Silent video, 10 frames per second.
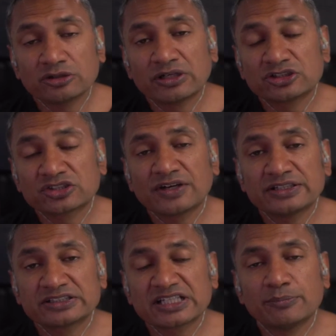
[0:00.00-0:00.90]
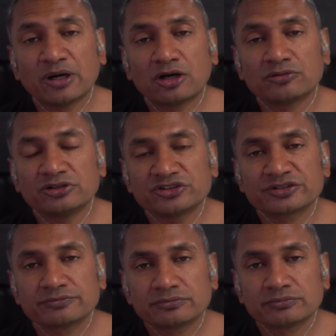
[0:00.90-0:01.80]
do I just find it abhorrent,
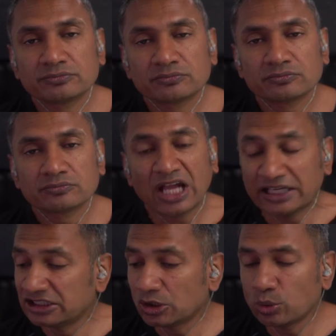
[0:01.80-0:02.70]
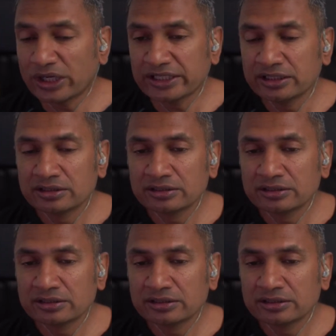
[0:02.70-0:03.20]
and in the way